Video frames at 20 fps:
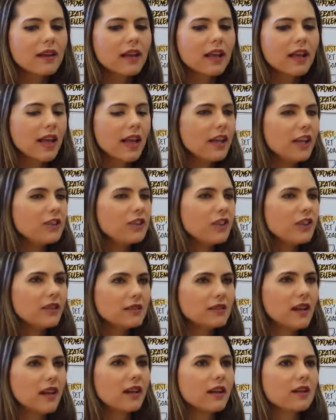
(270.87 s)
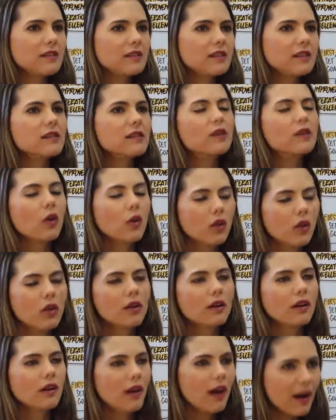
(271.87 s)
engaging your tenants is no
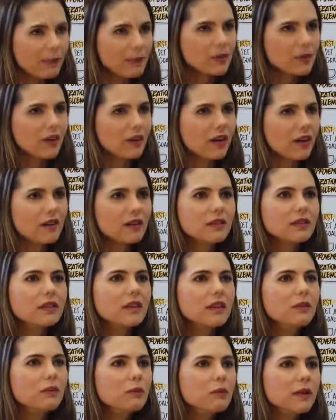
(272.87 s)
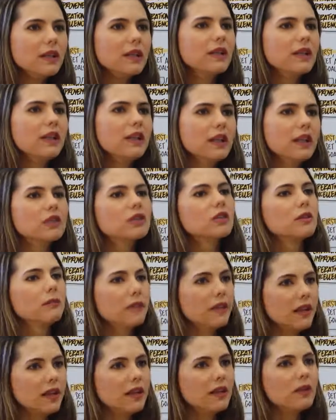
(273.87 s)
longer optional. You really need to
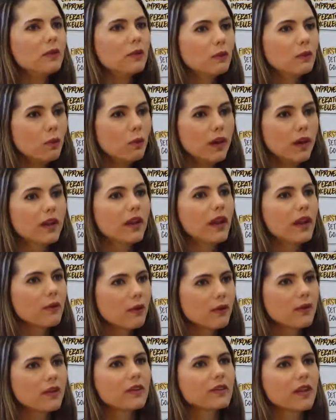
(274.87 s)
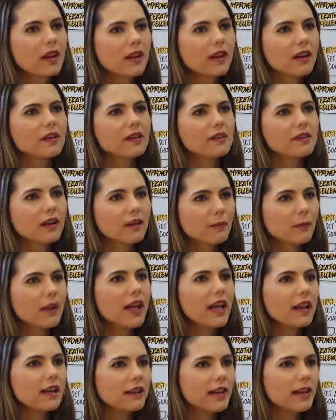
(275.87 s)
be working with your tenants and
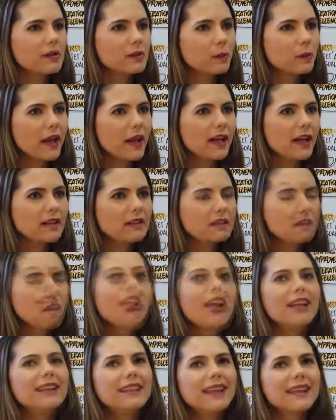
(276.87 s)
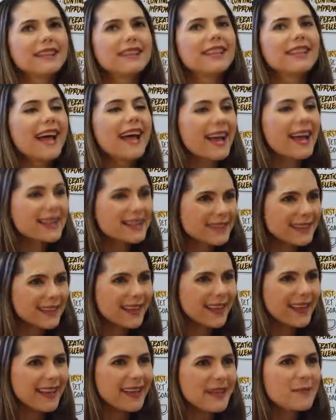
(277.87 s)
playing that space. And then
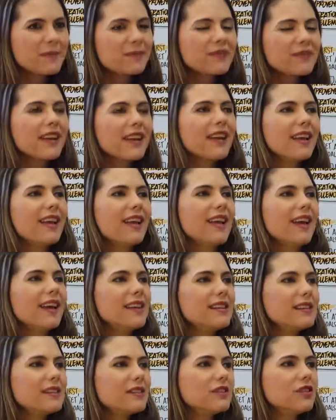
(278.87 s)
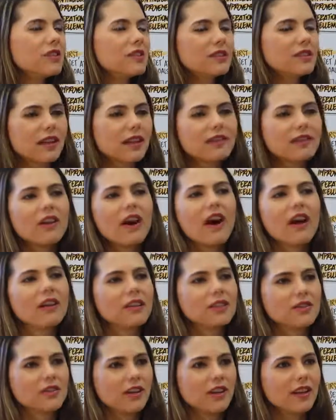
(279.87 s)
lastly is just
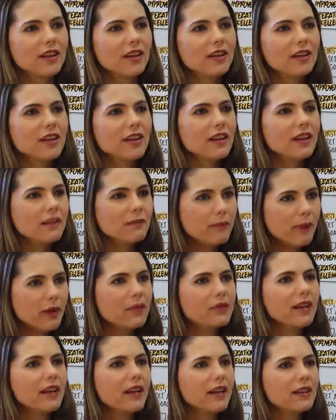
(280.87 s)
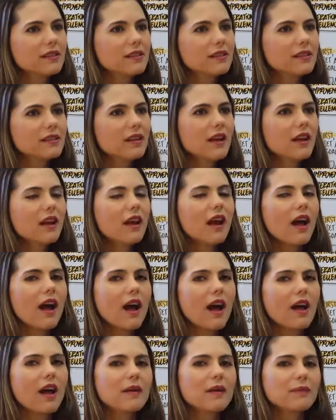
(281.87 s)
technology in buildings.
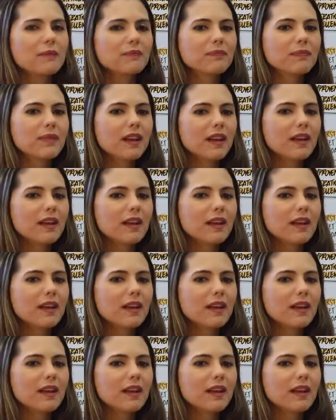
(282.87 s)
I